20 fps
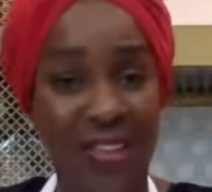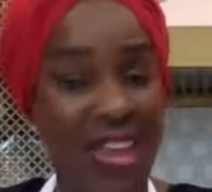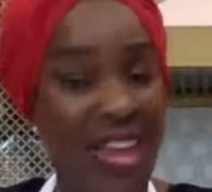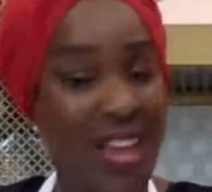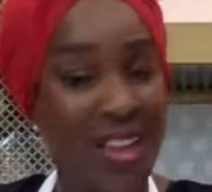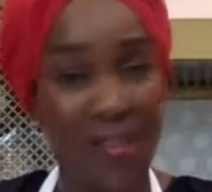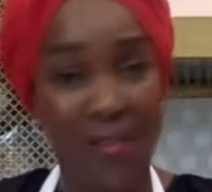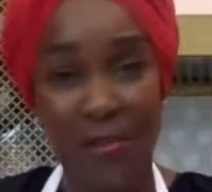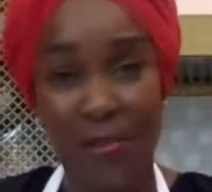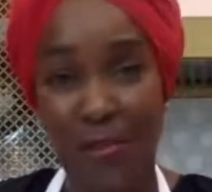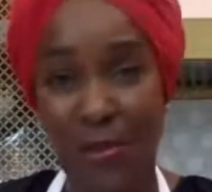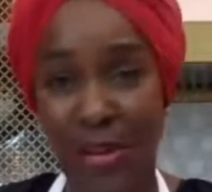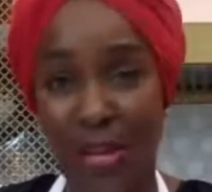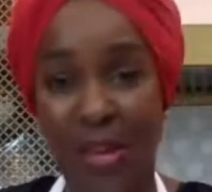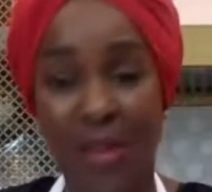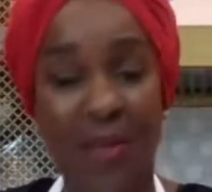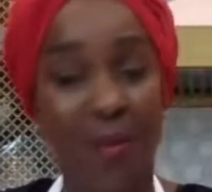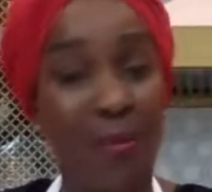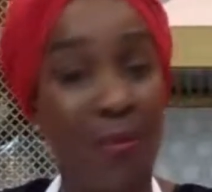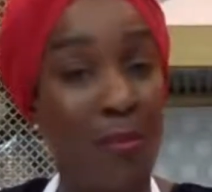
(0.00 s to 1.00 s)

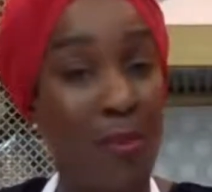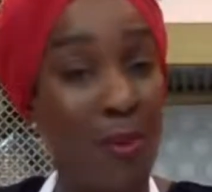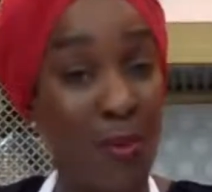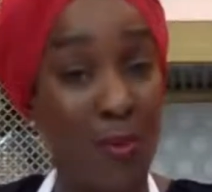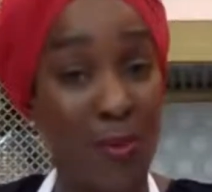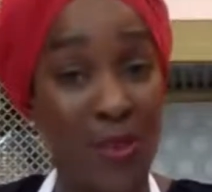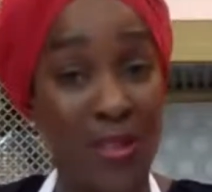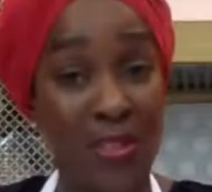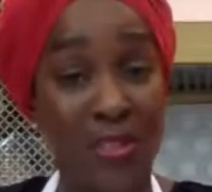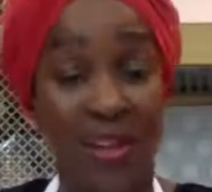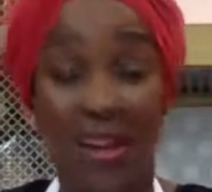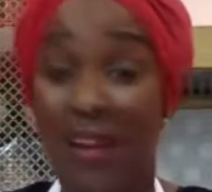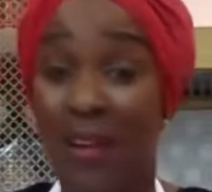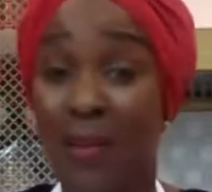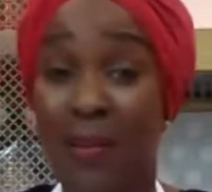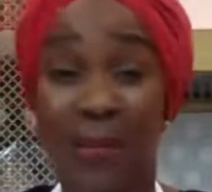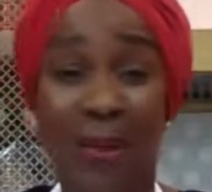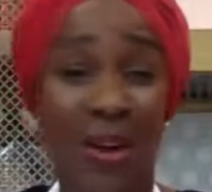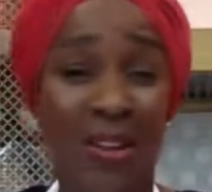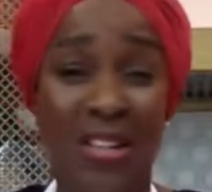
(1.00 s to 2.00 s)
every moment,
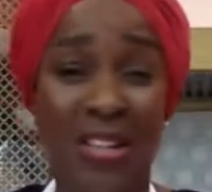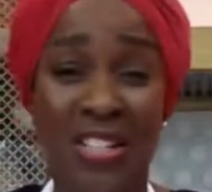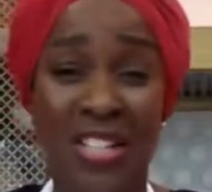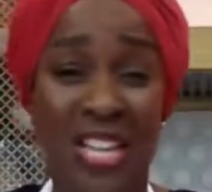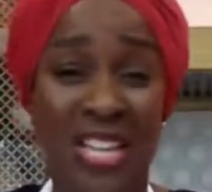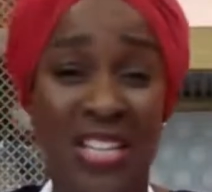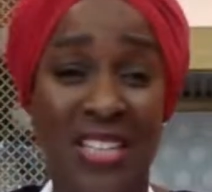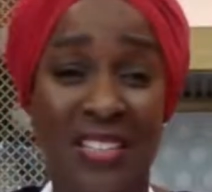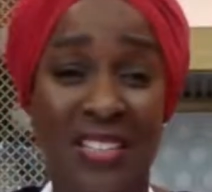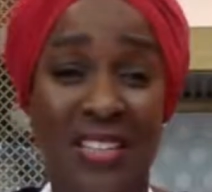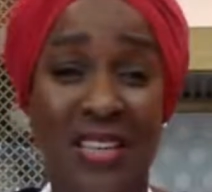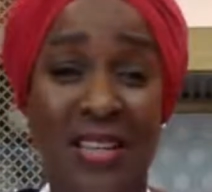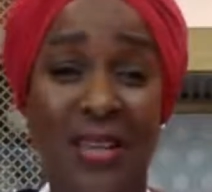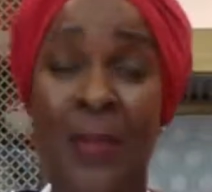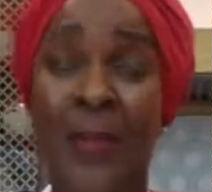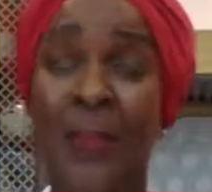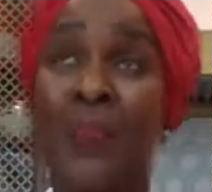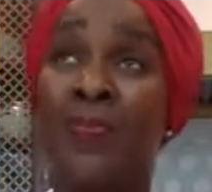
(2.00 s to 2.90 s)
unapologetically.